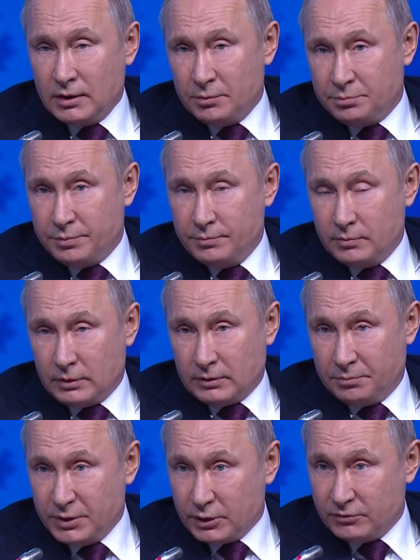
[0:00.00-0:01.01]
well, yes,
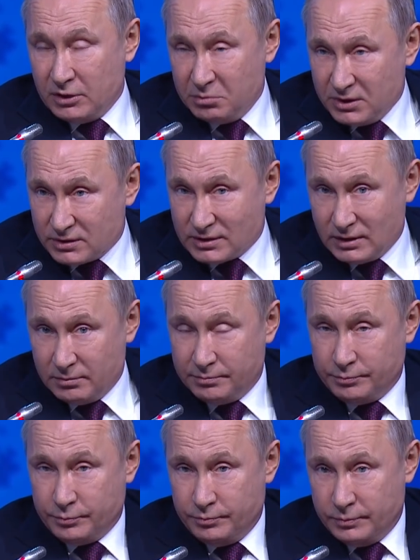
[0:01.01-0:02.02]
according to the
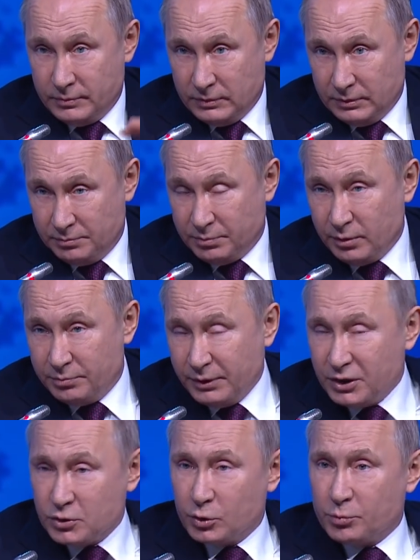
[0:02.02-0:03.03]
IMF,
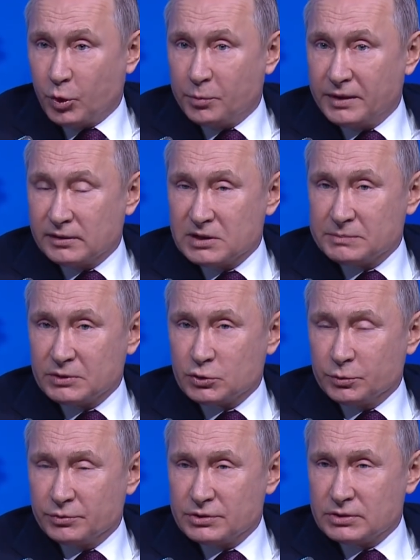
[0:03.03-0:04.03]
in PPP
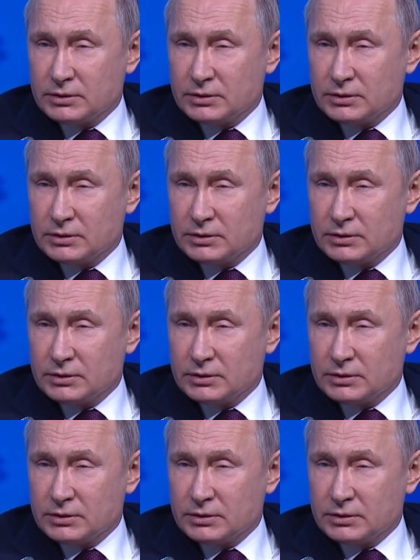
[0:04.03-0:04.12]
terms,